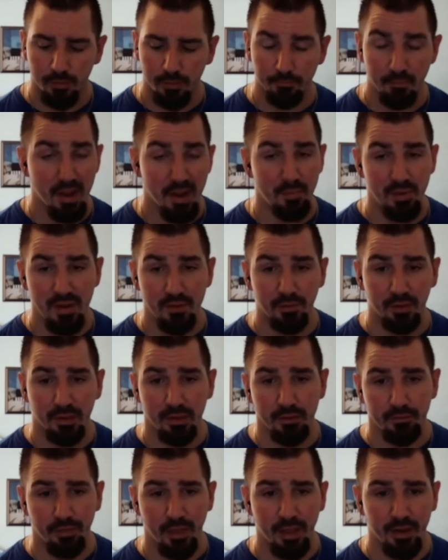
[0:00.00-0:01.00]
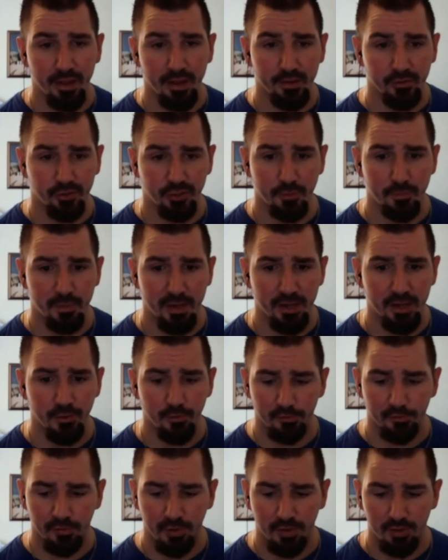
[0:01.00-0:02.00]
maybe even give that edge to
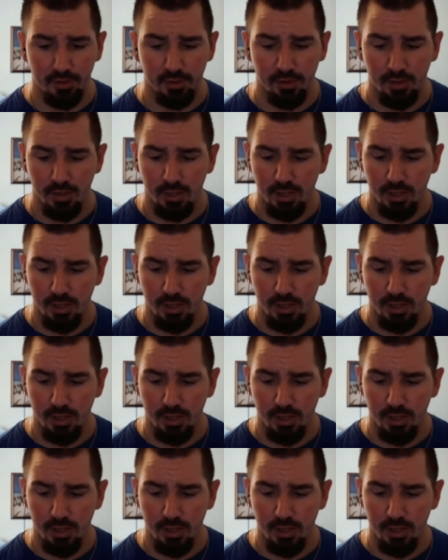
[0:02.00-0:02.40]
Peterson.